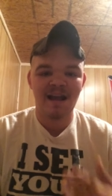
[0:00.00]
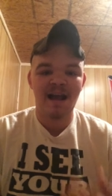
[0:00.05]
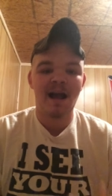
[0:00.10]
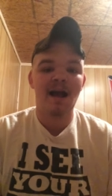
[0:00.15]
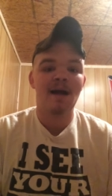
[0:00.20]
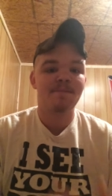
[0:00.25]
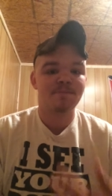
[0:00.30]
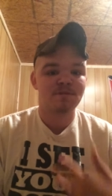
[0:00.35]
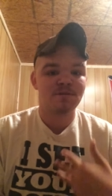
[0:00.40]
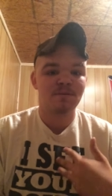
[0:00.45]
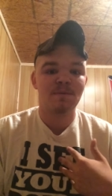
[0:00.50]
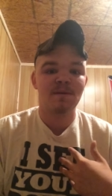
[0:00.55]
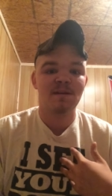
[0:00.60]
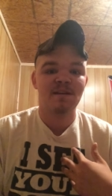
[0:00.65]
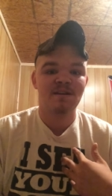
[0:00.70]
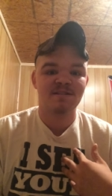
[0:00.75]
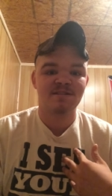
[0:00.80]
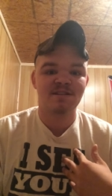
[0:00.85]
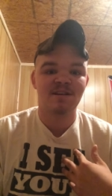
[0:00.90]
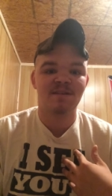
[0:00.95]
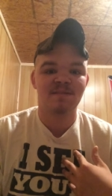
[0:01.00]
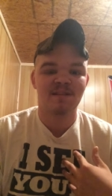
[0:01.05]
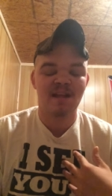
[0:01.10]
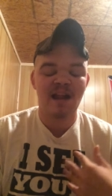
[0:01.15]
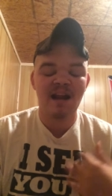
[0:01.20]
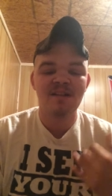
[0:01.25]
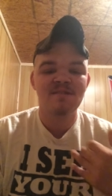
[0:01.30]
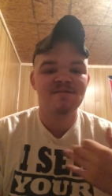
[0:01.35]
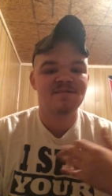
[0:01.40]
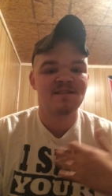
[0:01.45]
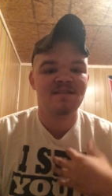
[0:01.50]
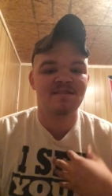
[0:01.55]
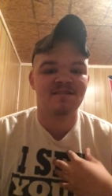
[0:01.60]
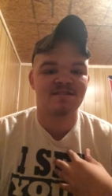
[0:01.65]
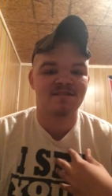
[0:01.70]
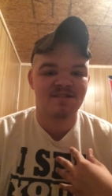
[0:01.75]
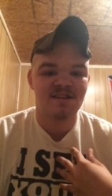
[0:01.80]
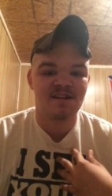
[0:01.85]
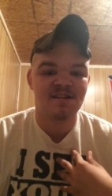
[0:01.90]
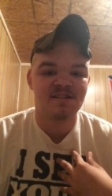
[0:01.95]
I'm 20 years old. I don't need to
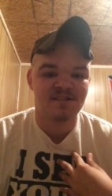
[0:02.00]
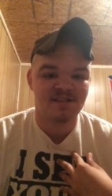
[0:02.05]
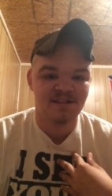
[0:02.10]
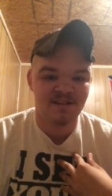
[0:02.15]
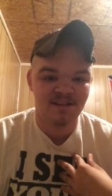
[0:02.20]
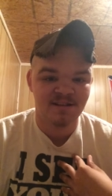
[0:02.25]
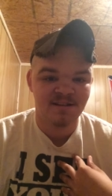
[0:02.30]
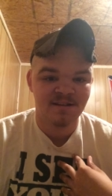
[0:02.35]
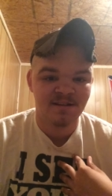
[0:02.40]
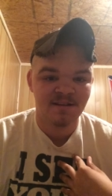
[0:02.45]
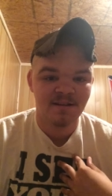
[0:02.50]
start shit.